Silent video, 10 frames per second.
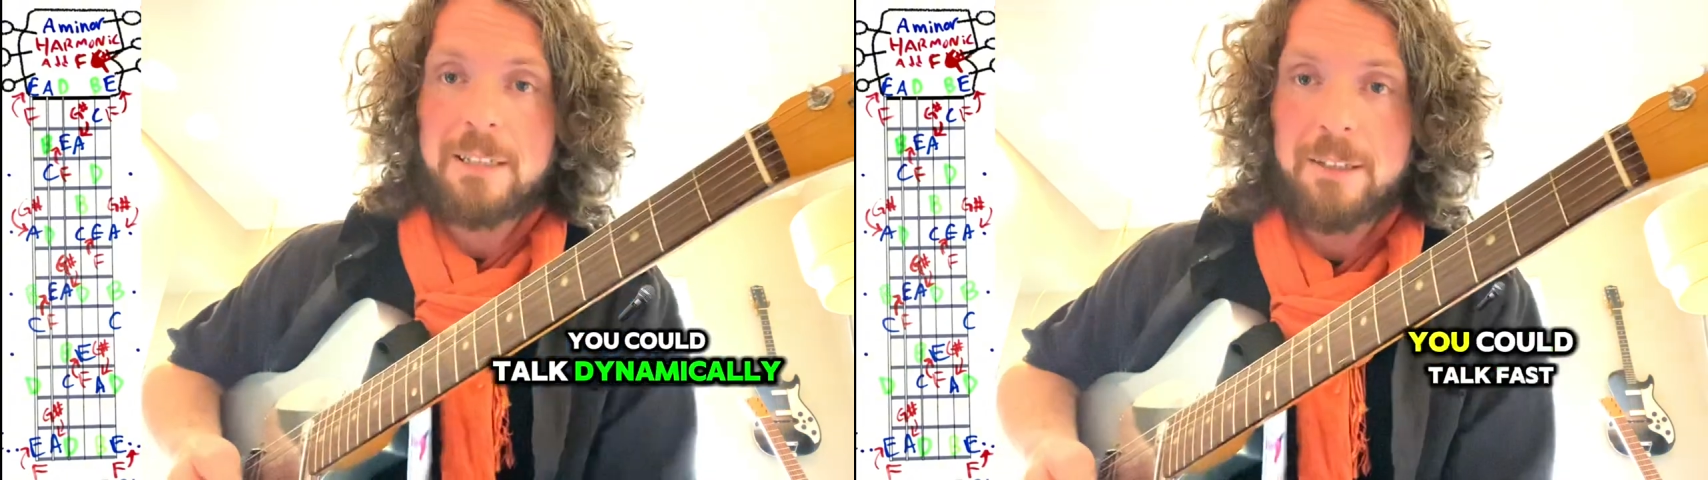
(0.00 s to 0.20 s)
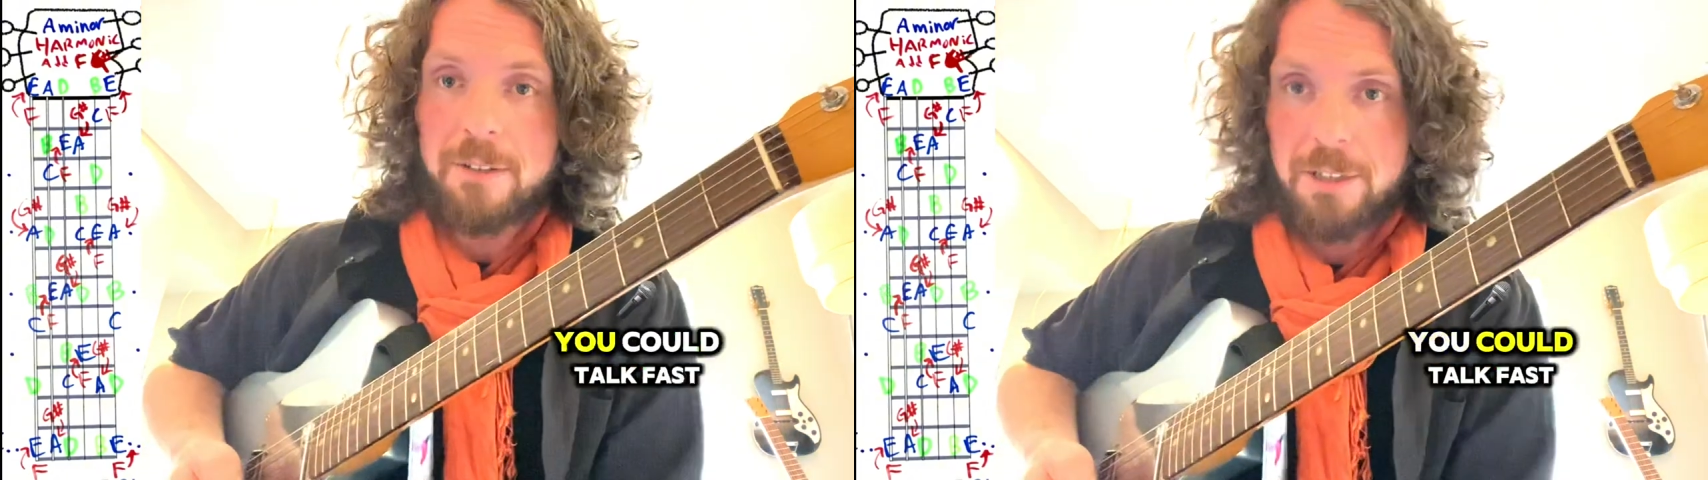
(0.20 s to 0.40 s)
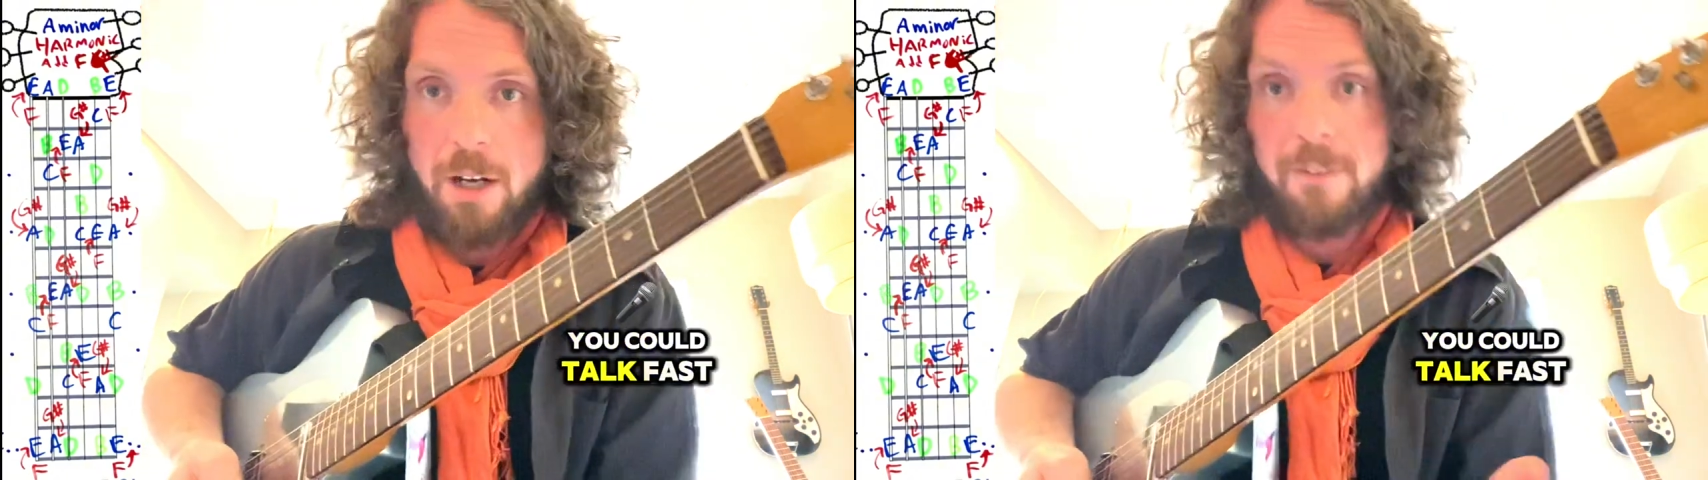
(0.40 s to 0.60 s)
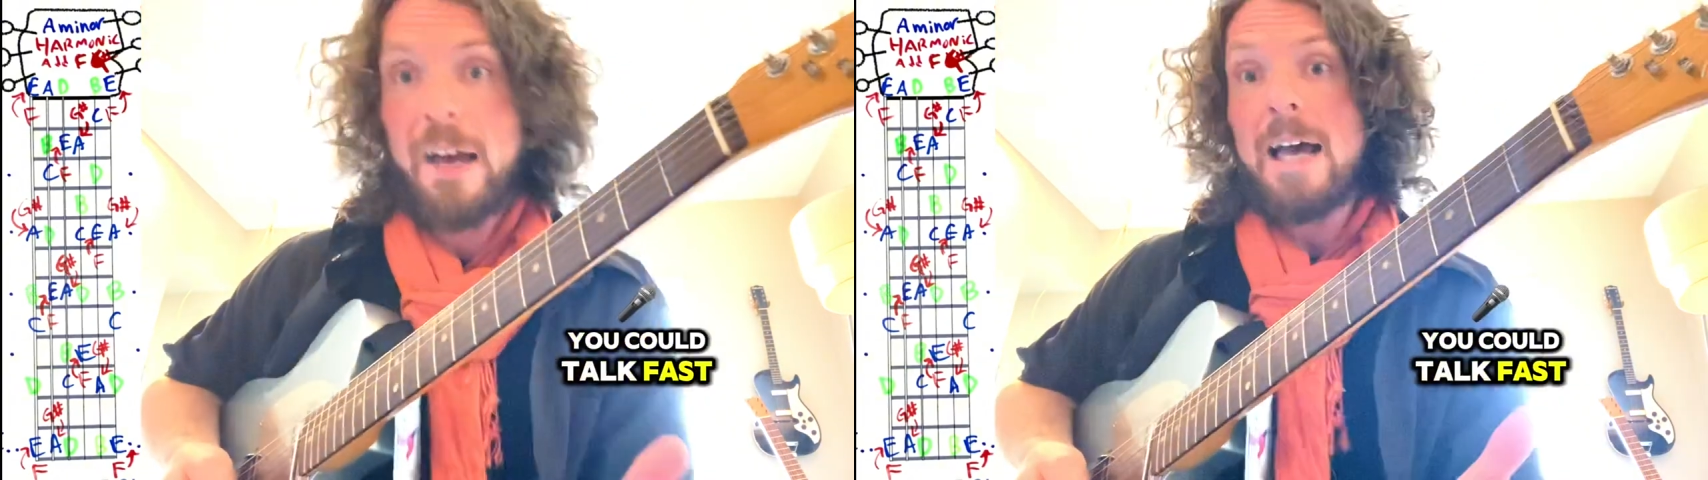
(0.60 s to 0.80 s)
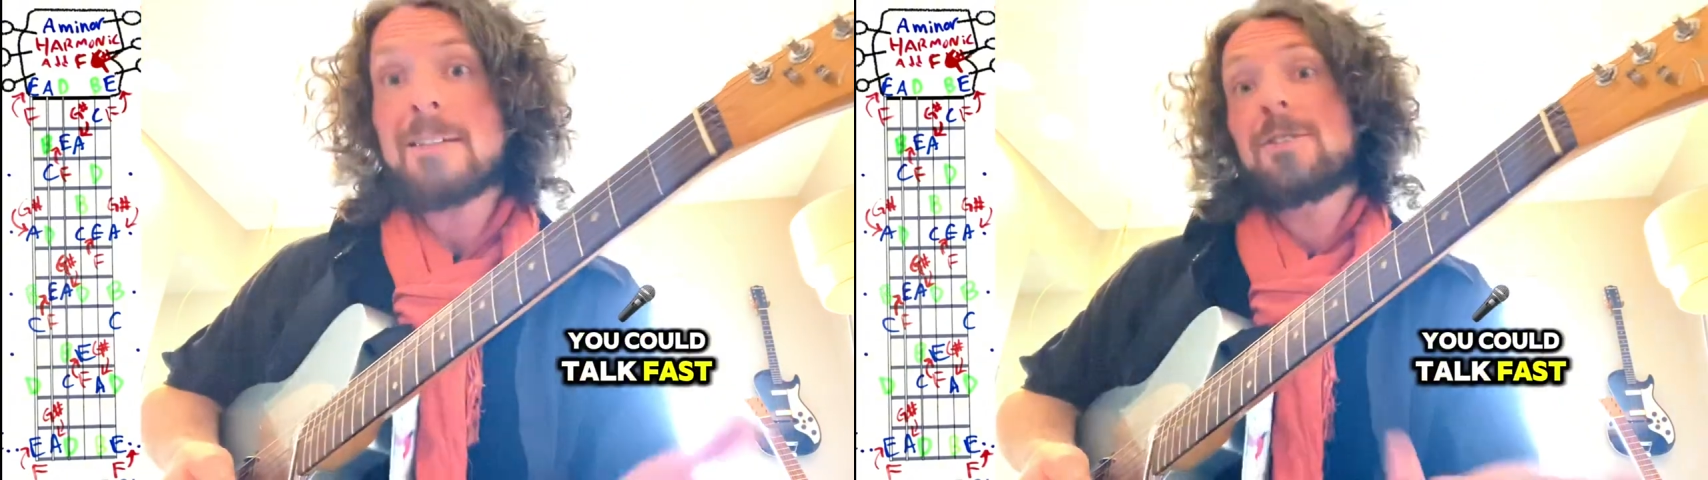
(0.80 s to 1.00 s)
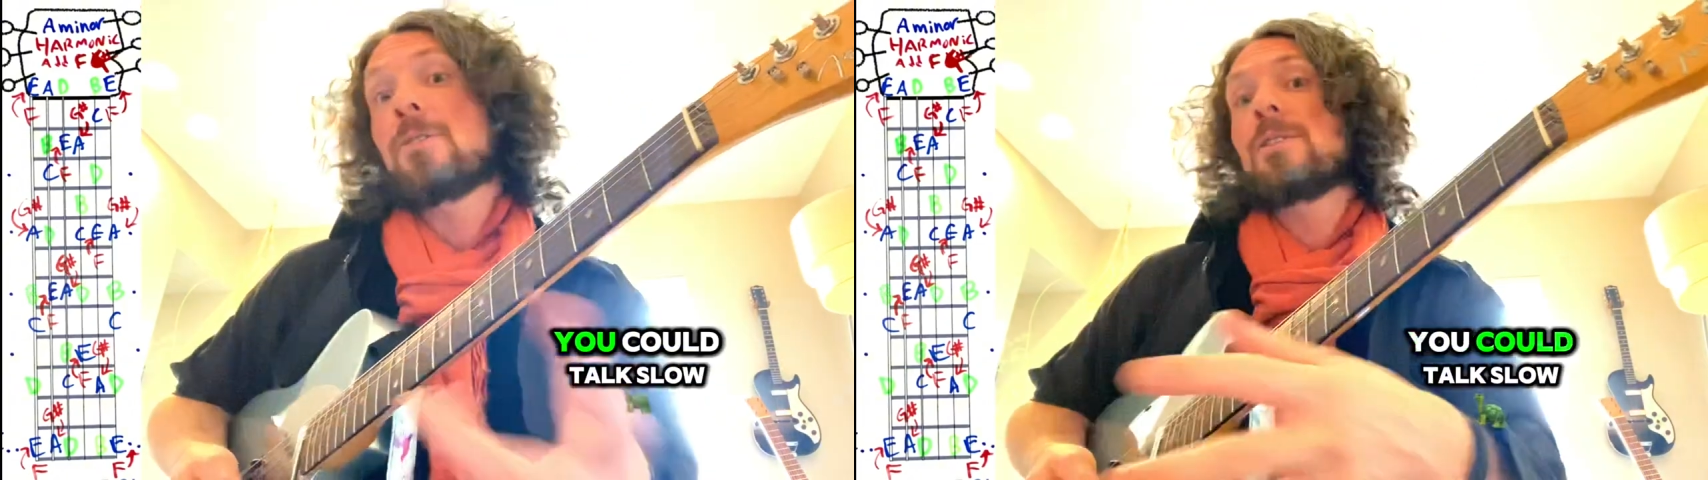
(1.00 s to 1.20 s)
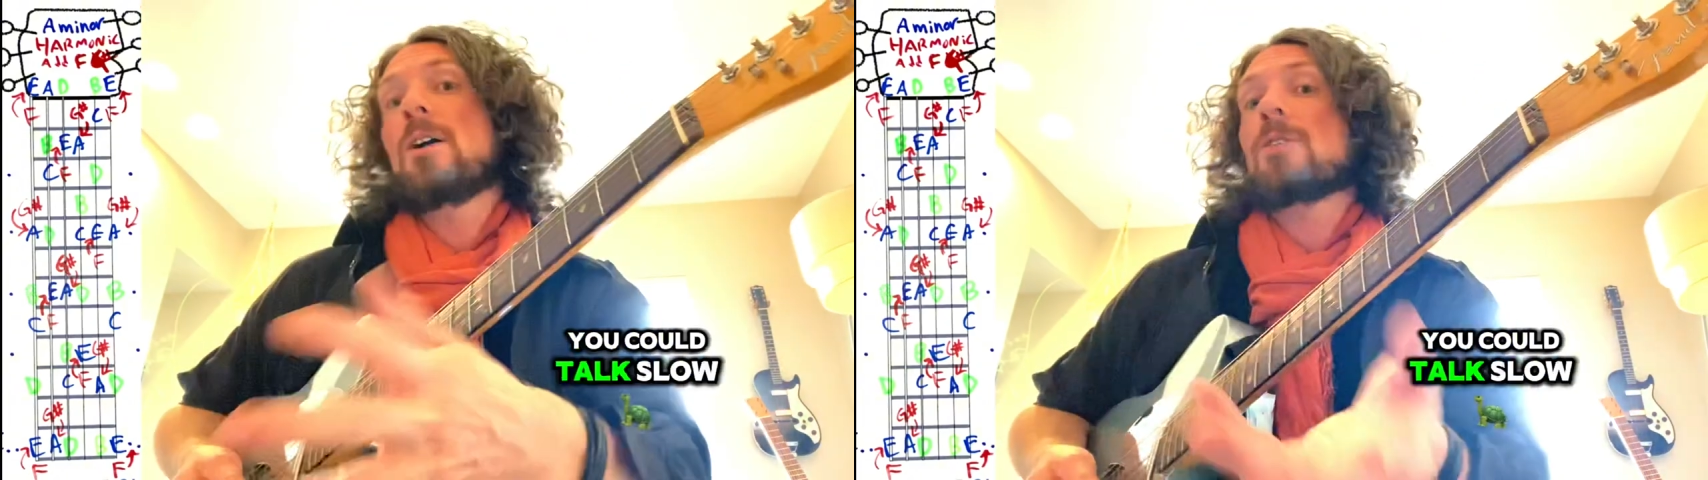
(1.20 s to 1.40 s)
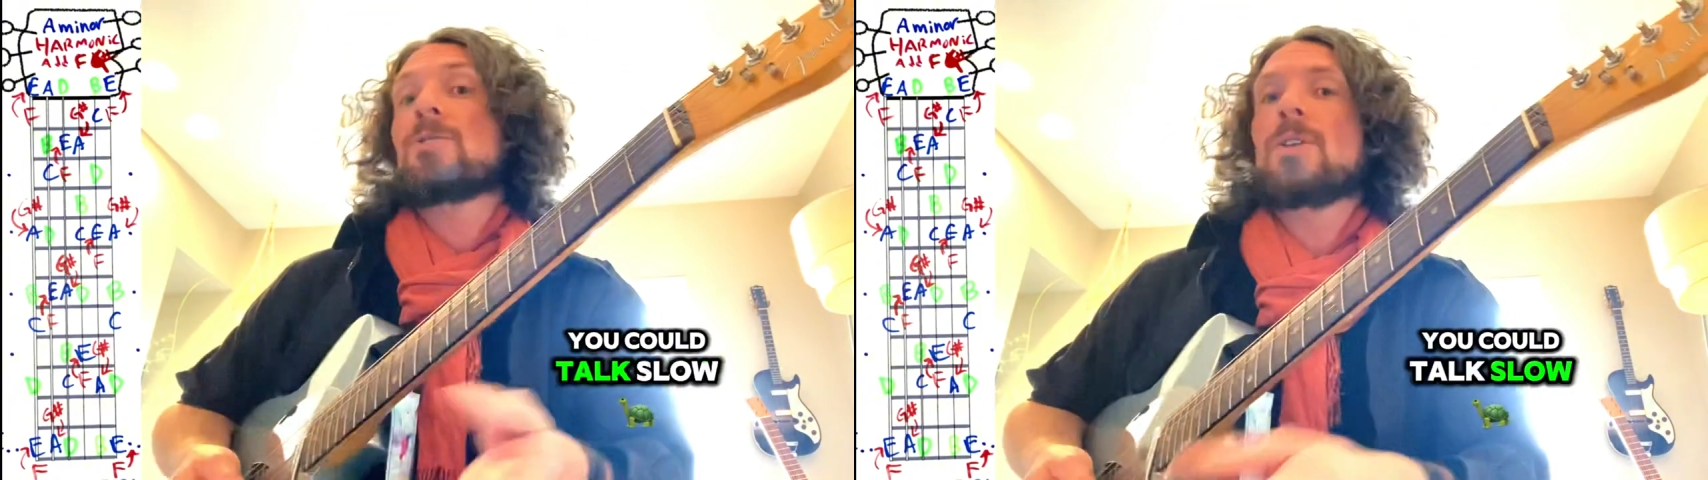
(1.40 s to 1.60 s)
You could talk fast. You could
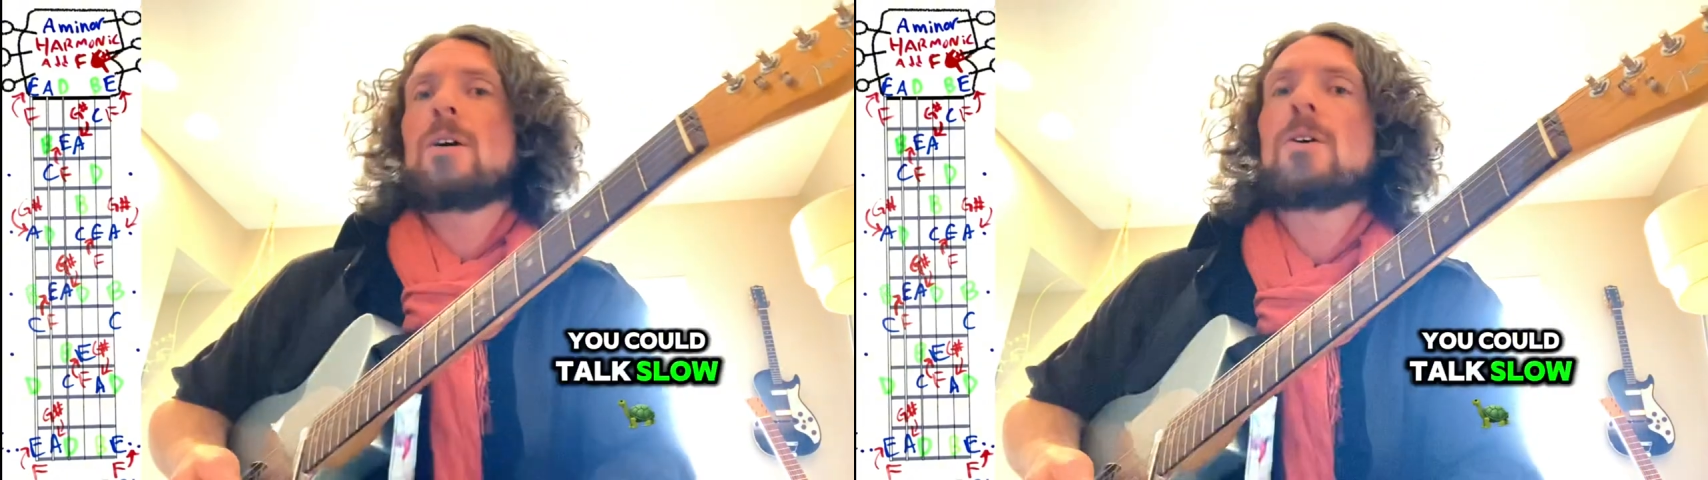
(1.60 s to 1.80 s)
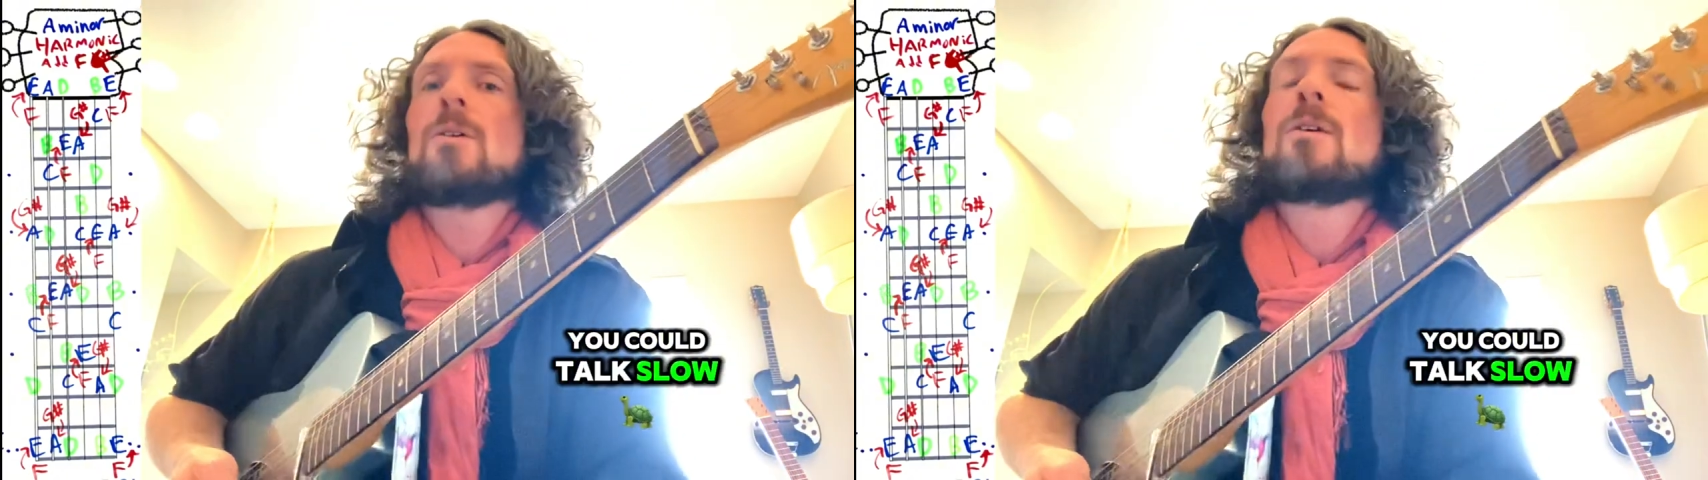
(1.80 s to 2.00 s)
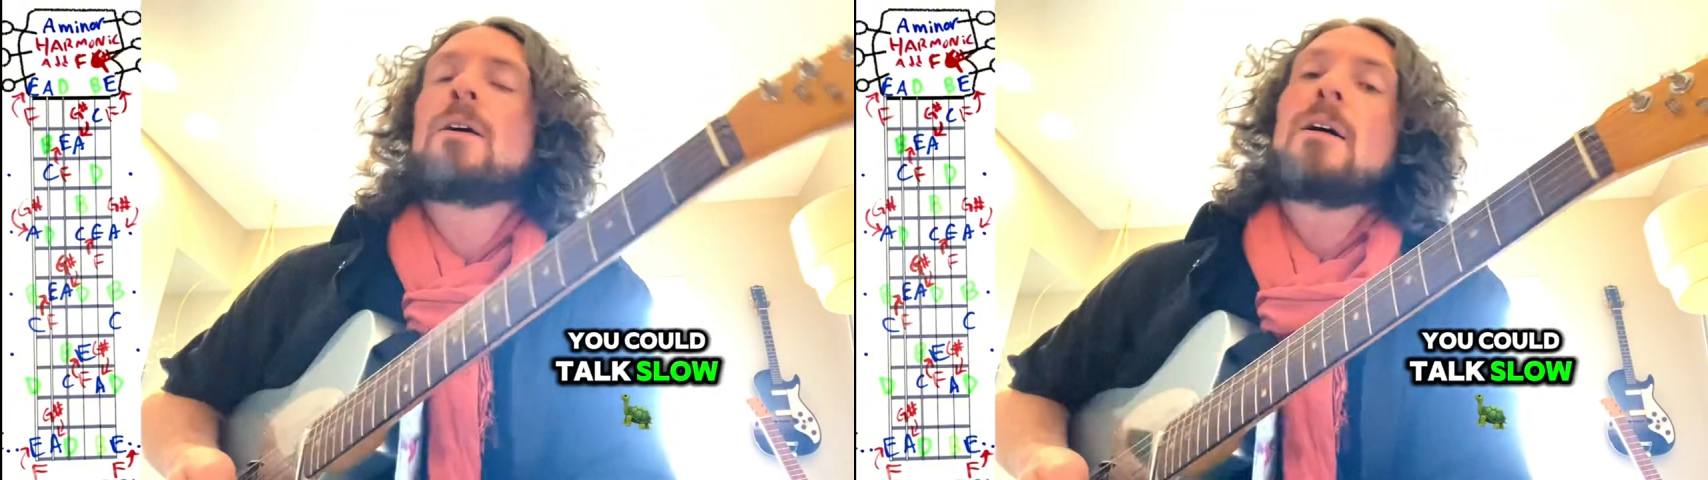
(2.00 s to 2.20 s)
talk slow.